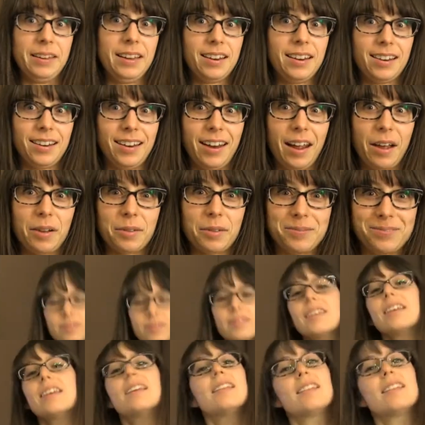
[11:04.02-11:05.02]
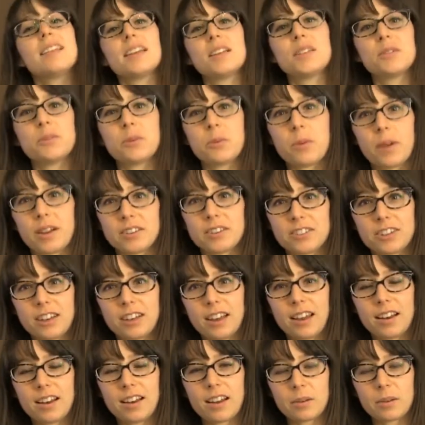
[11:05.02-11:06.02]
eat it now. Thanks for
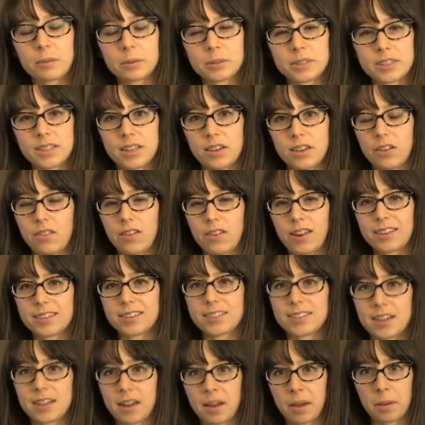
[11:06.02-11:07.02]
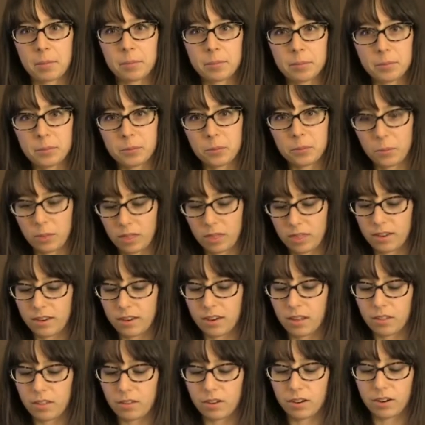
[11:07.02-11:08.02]
watching and I will see you next time with
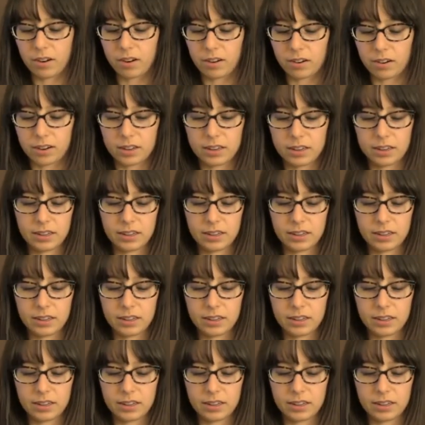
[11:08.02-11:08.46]
another